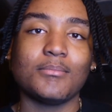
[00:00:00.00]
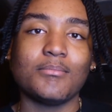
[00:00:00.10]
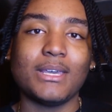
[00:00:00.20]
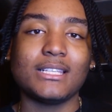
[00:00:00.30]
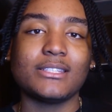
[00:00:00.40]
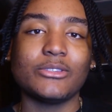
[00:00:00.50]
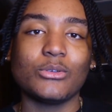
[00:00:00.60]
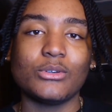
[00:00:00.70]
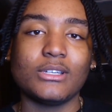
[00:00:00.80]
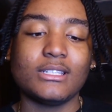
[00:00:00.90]
makes
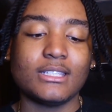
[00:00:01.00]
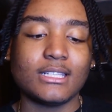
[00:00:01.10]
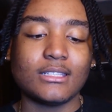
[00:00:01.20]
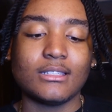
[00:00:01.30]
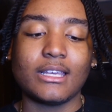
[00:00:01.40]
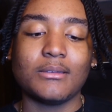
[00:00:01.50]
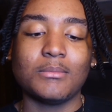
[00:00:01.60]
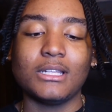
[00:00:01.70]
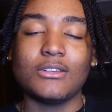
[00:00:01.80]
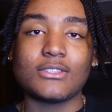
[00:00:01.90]
noise as it like
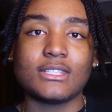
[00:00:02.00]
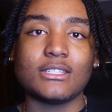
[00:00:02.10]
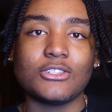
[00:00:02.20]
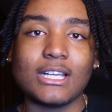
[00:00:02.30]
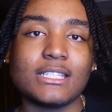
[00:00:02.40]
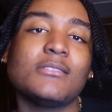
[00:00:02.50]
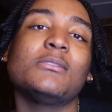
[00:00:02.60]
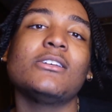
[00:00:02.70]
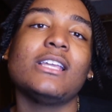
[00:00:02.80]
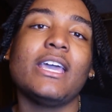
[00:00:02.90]
blows, tries to
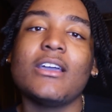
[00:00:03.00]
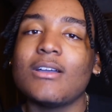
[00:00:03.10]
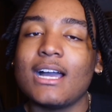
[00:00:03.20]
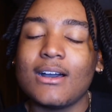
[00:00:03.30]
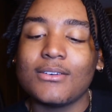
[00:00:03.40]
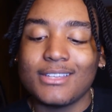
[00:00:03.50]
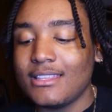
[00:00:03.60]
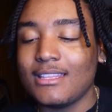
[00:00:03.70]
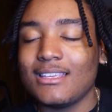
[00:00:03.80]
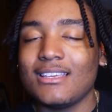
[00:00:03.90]
blow the air out,
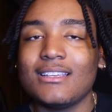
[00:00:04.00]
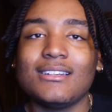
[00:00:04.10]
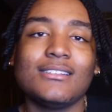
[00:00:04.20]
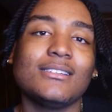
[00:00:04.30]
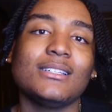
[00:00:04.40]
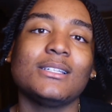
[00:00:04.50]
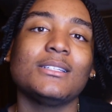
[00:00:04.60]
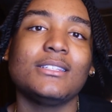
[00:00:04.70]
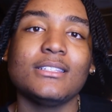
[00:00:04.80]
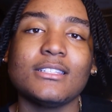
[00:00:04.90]
and then
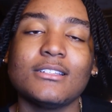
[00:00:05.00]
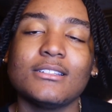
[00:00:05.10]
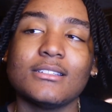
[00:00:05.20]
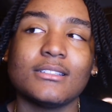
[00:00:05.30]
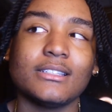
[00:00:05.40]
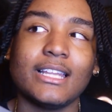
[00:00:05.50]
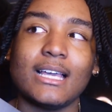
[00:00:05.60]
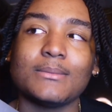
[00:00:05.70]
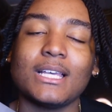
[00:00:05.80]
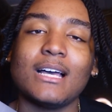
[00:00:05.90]
this
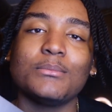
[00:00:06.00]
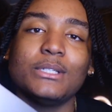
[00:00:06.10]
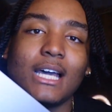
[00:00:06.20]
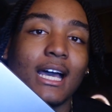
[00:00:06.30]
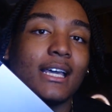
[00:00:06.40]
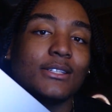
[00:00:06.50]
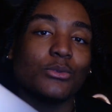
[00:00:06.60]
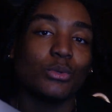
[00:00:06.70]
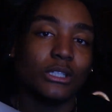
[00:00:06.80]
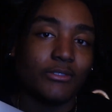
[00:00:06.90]
laptop dies
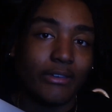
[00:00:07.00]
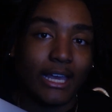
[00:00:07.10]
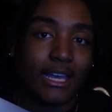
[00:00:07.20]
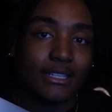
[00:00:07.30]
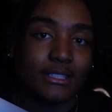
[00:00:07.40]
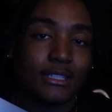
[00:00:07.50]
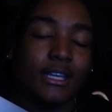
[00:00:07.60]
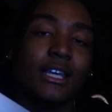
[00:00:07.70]
really fast.